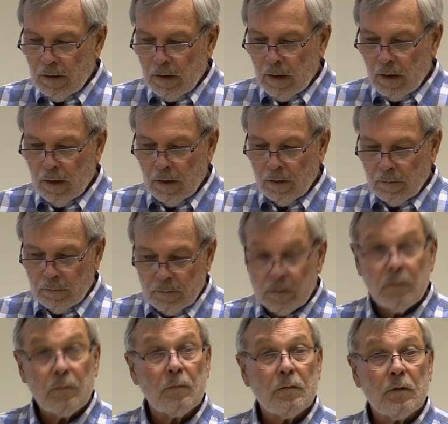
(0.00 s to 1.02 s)
uh,
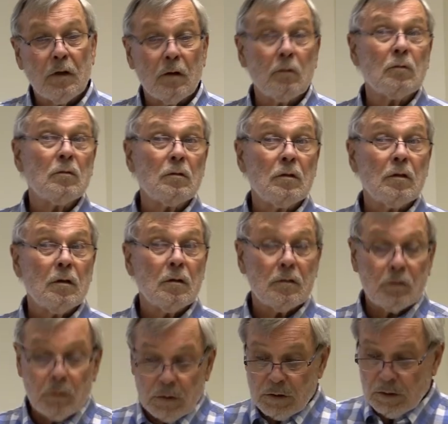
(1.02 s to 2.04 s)
the
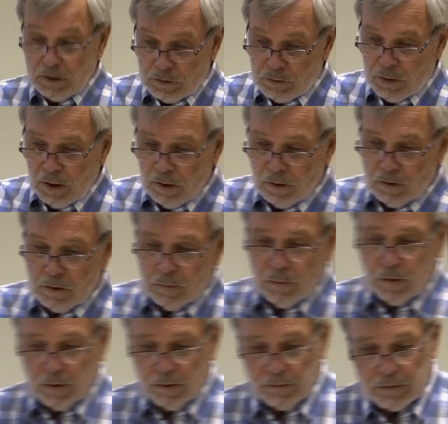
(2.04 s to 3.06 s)
Switzerland Trail
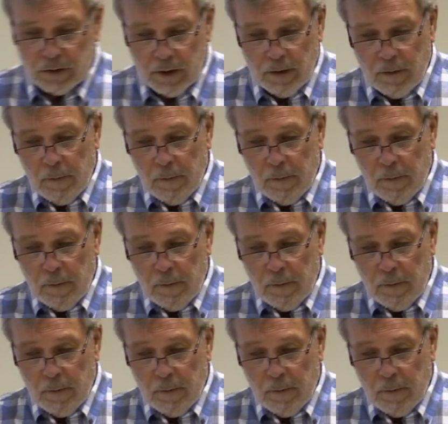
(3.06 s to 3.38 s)
locomotives.